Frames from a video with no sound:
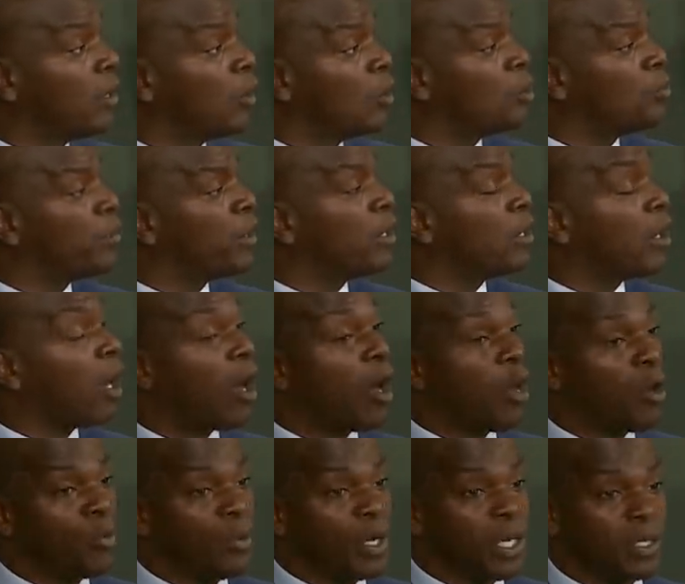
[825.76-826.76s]
who's been
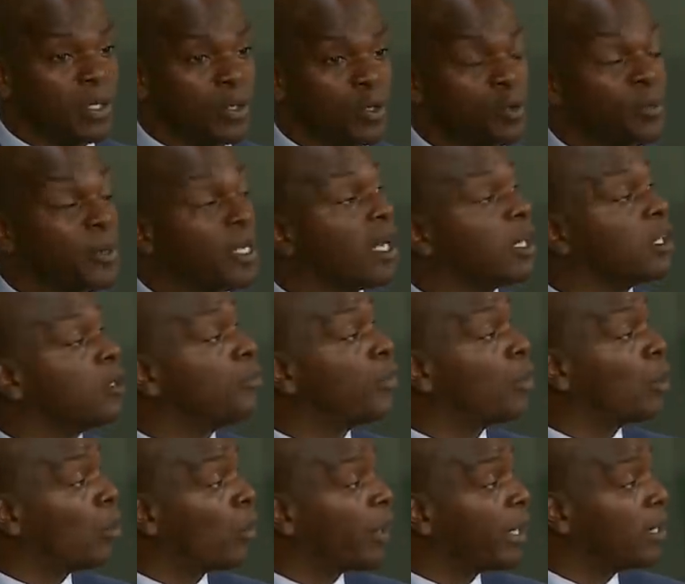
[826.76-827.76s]
homeless, who's been
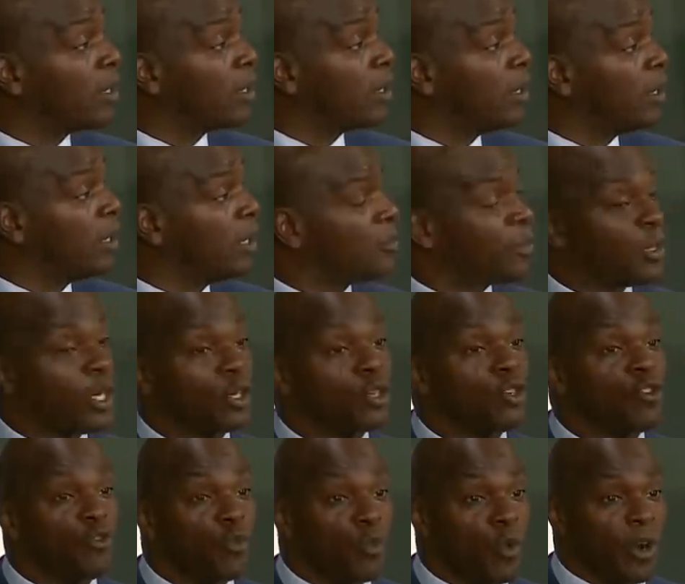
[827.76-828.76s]
unemployed, who's been a
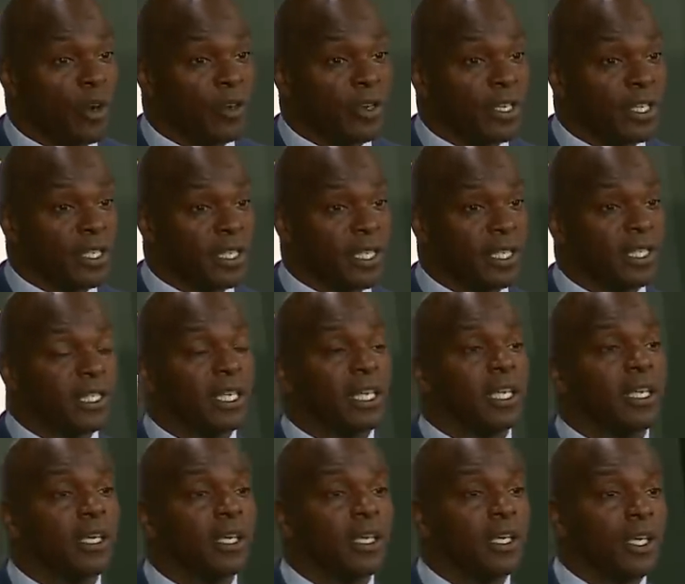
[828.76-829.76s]
youth worker in the
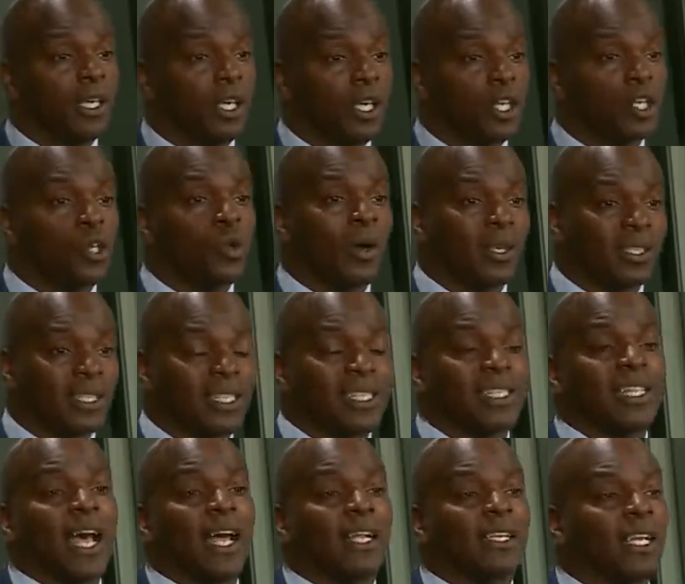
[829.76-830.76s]
city, you
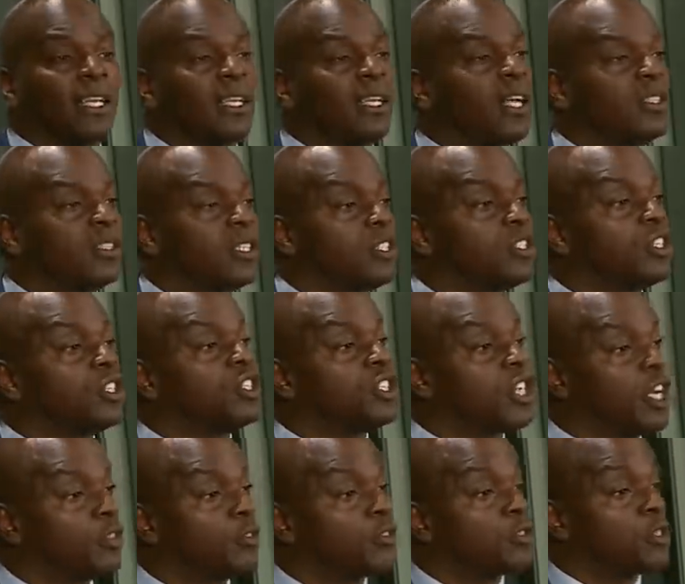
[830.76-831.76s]
understand that Londoners are
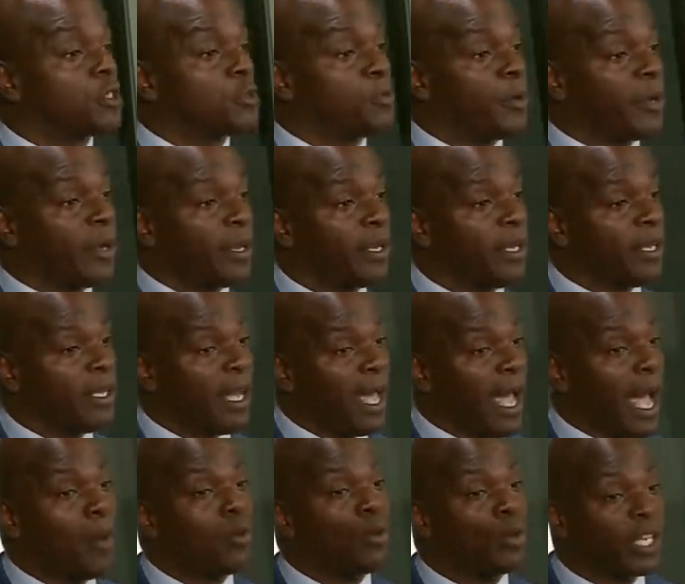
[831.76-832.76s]
generous of spirit
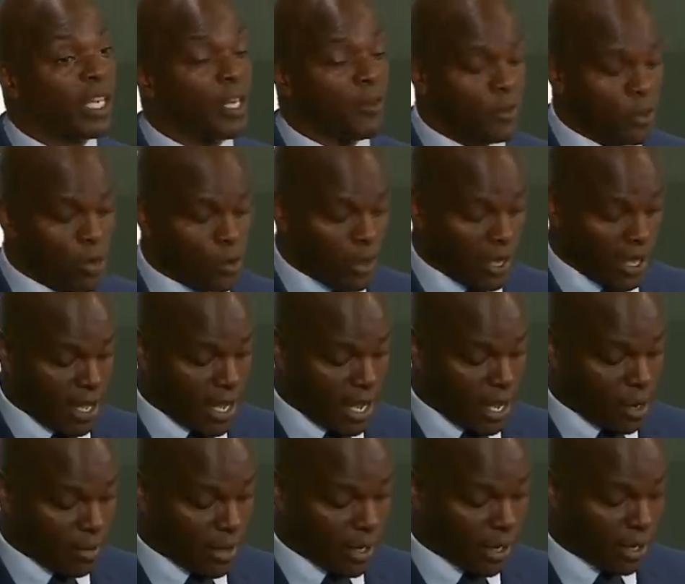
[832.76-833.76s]
and will give you a
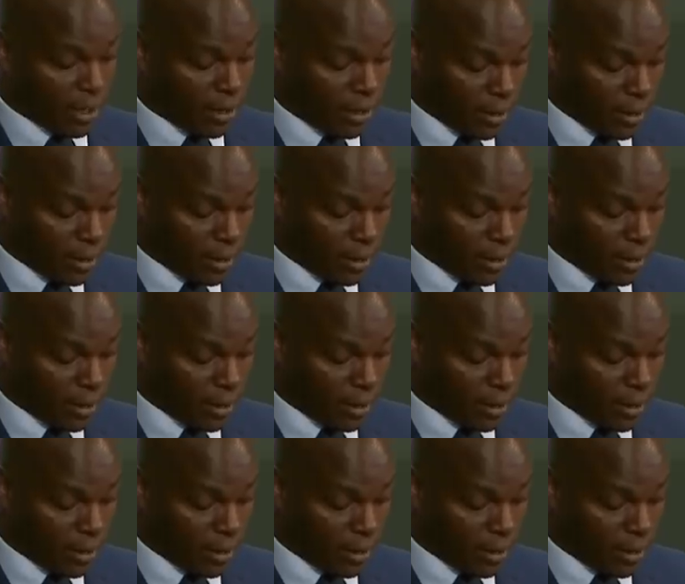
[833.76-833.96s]
hearing.